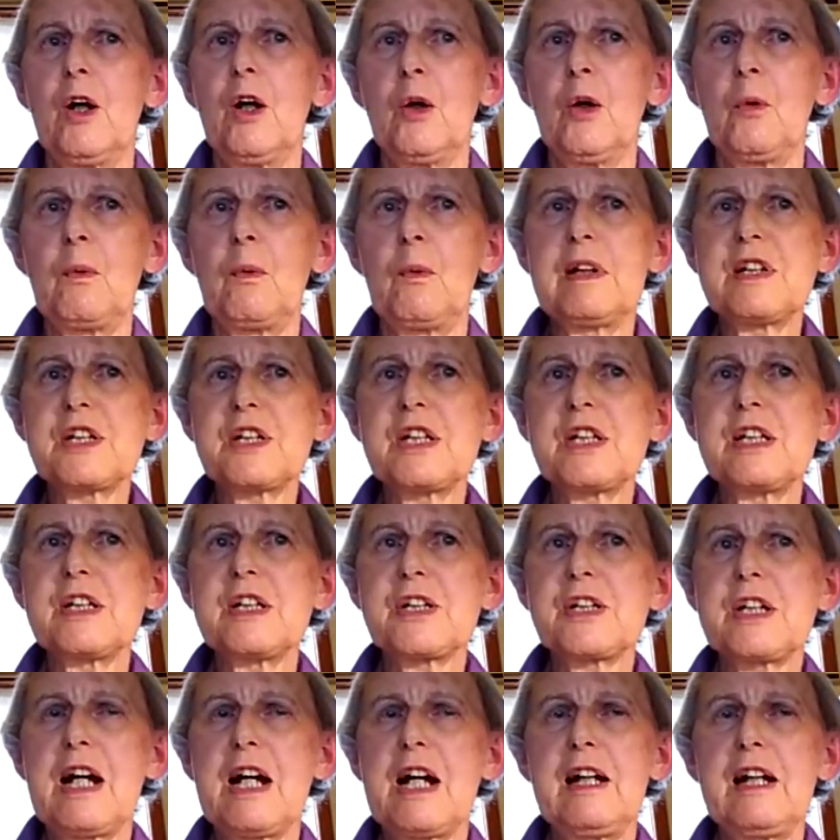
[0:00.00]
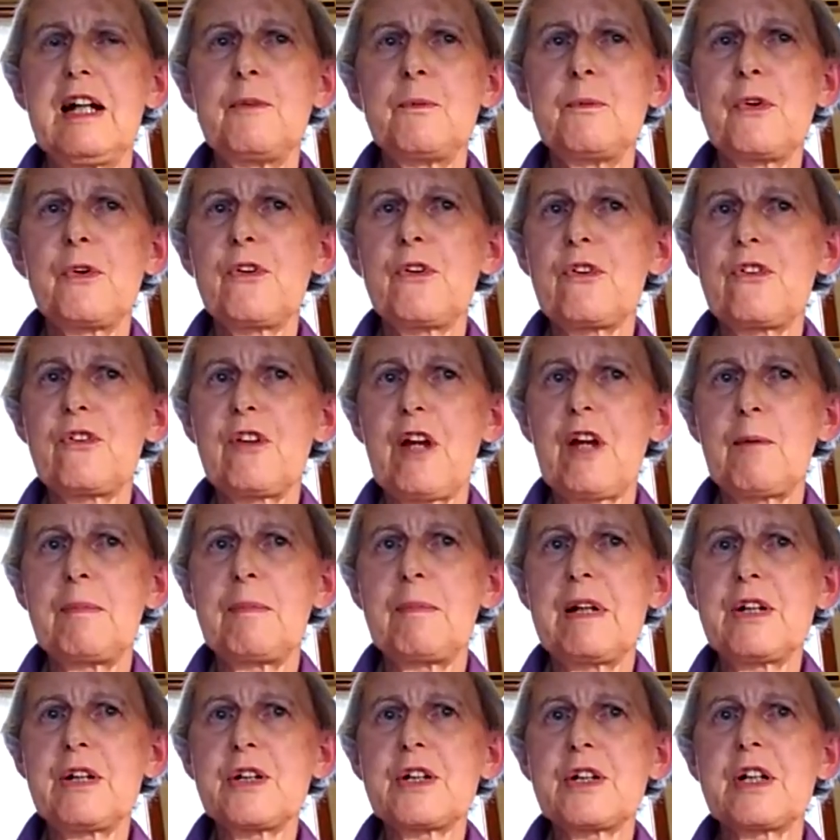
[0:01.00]
Once the asylum was
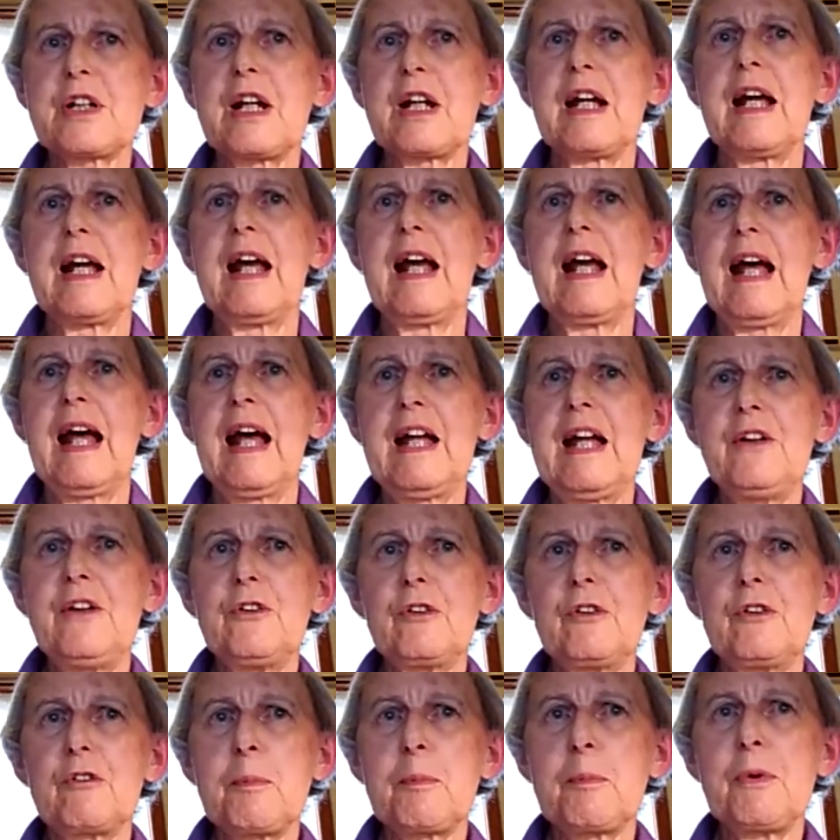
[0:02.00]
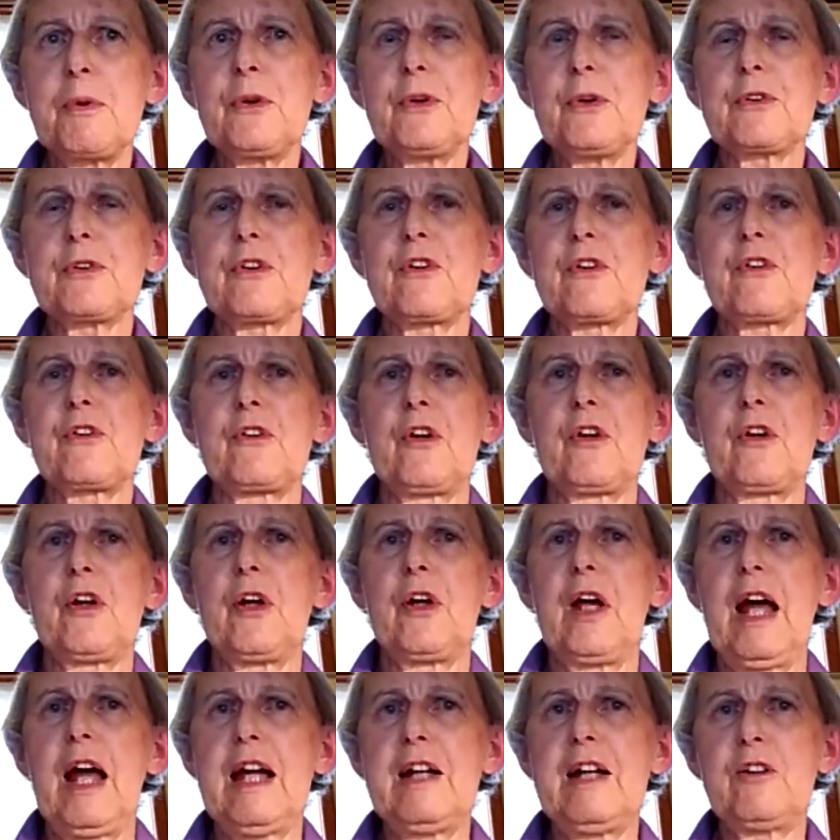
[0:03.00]
established, annual reports
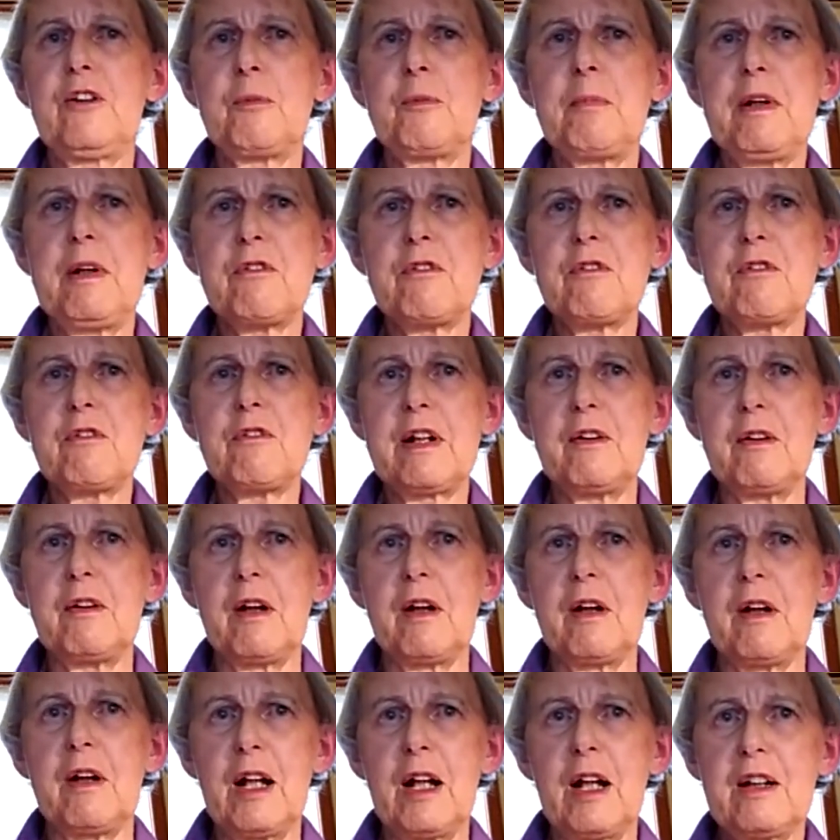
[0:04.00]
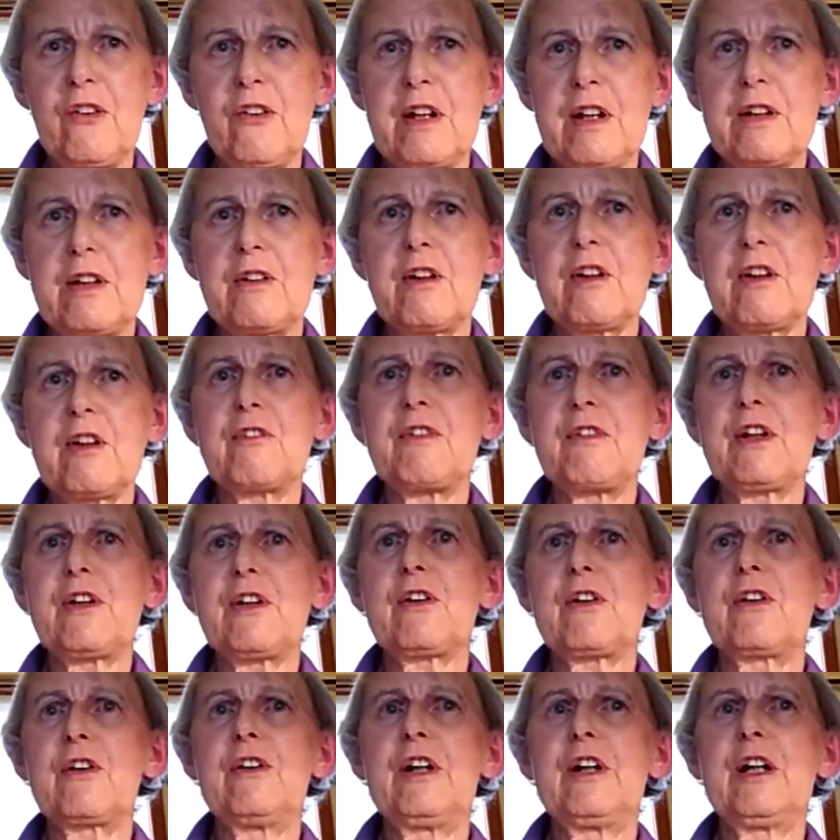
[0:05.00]
had to be written and sent to the
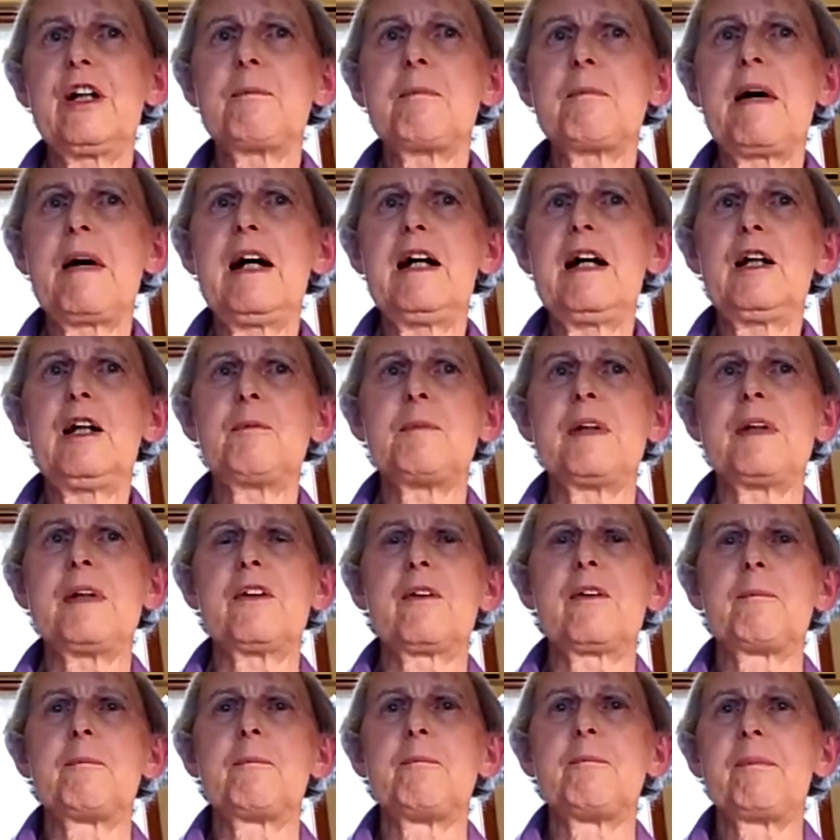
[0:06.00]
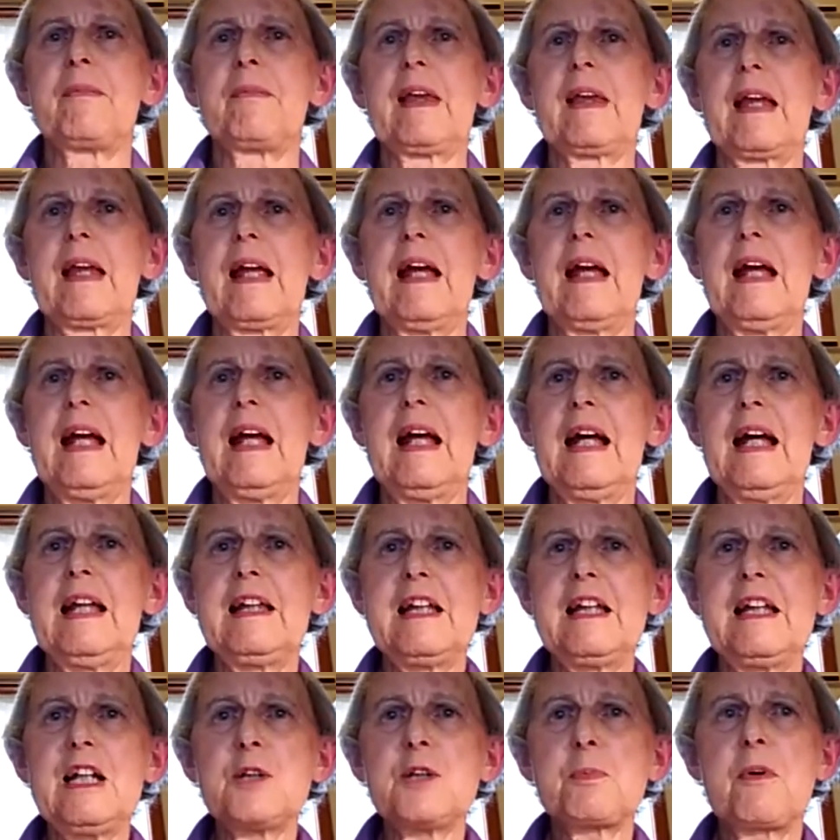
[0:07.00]
Victorian Parliament, and
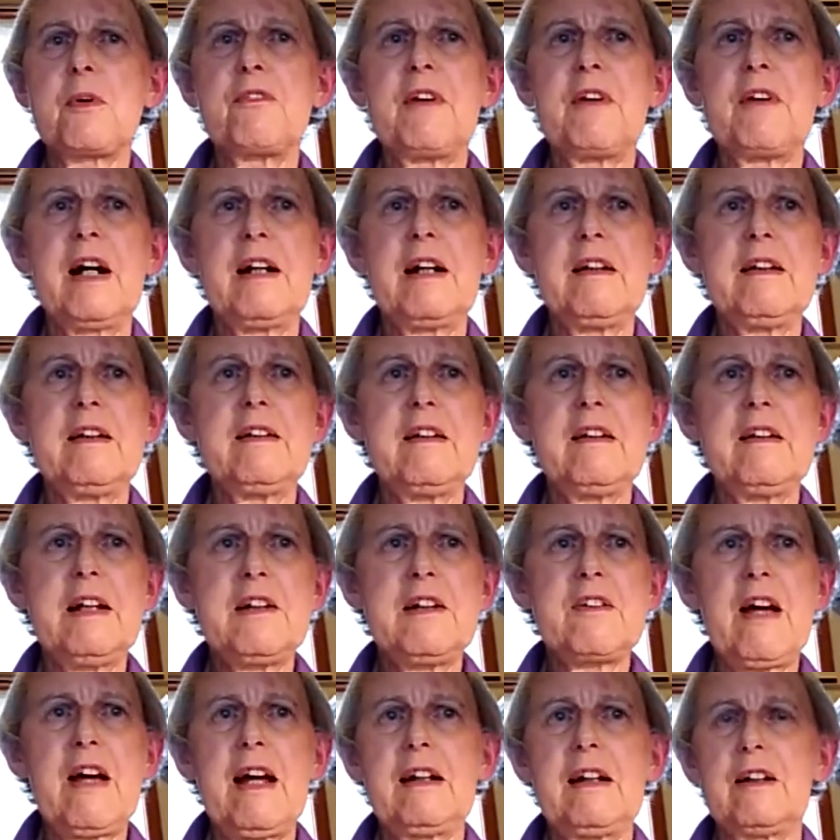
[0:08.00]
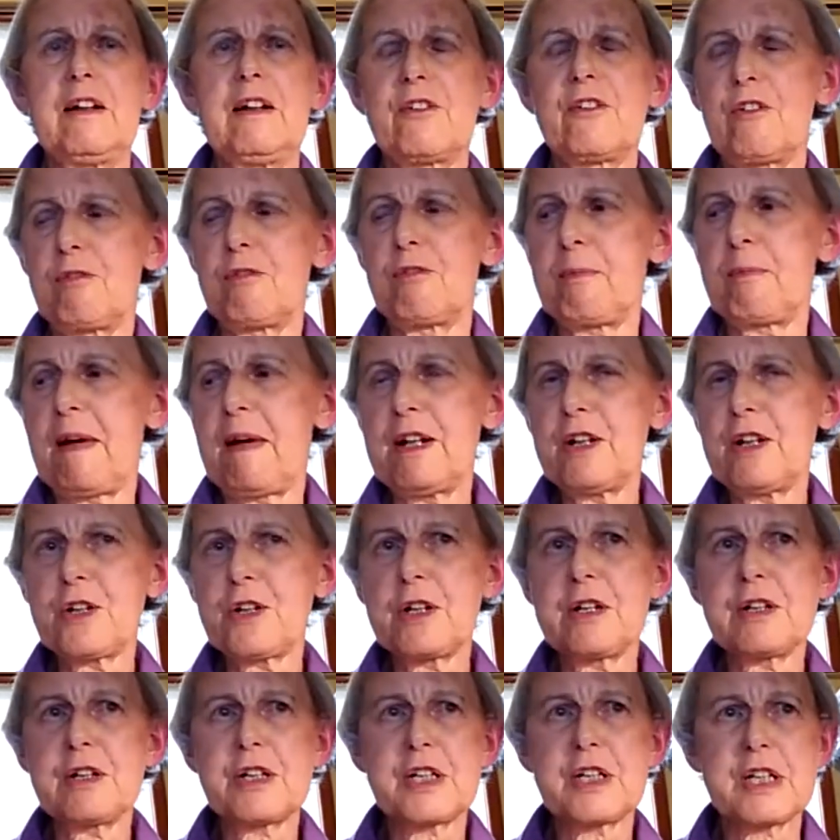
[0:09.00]
these provided details of
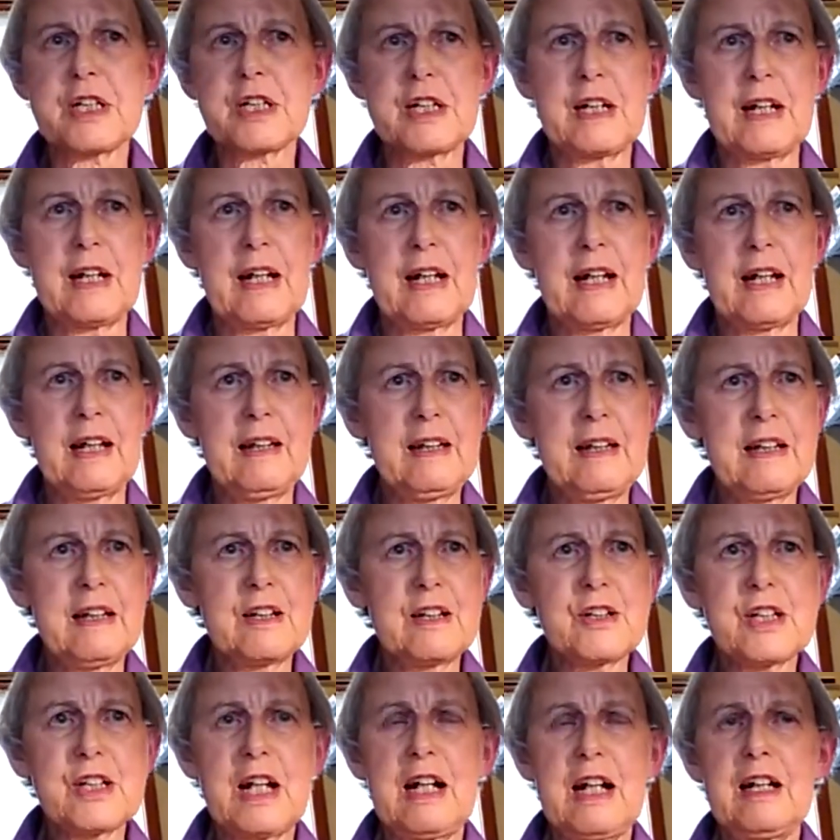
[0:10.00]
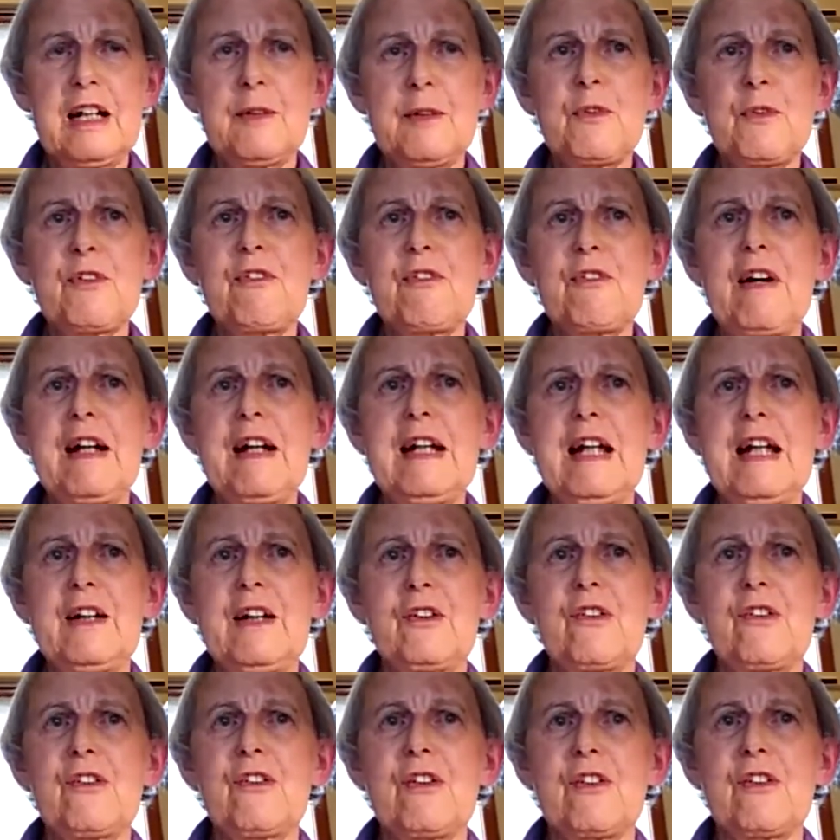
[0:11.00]
patients and the asylum's
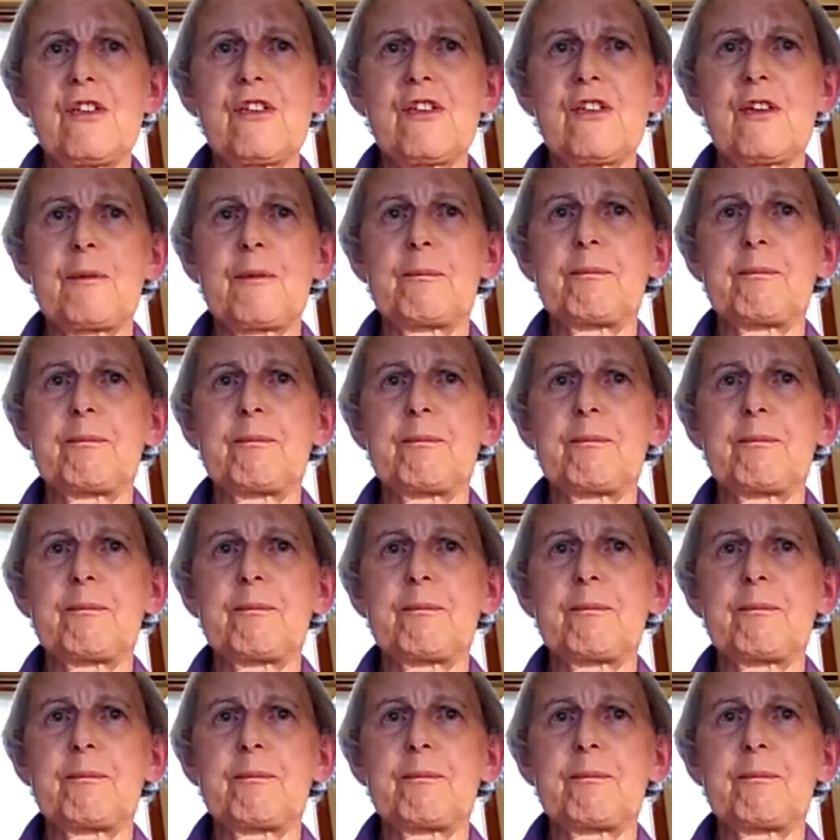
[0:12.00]
finances.